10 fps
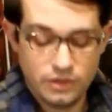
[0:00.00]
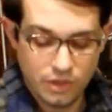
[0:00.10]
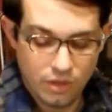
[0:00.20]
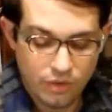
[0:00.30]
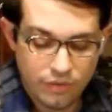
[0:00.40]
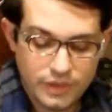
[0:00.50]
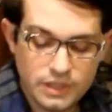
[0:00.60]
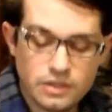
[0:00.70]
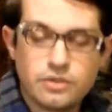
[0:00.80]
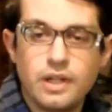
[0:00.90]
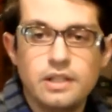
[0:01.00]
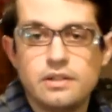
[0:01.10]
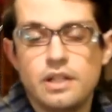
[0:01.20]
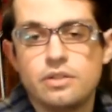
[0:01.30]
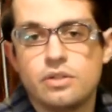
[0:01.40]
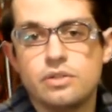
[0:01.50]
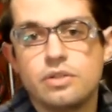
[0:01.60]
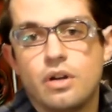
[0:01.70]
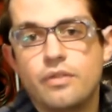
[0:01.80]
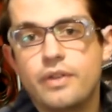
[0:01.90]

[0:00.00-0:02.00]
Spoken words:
So these strain sensors are